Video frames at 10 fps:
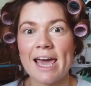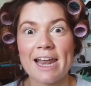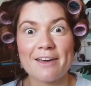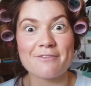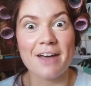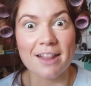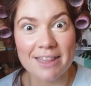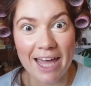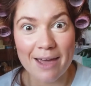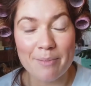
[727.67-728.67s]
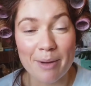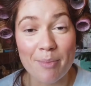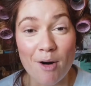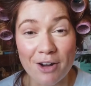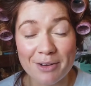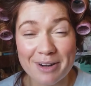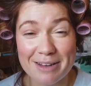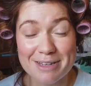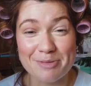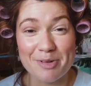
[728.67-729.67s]
And I felt that in my pocket when I
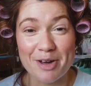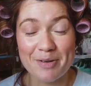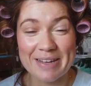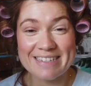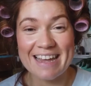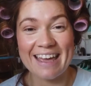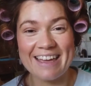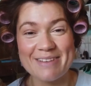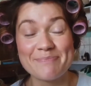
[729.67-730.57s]
was at work one day.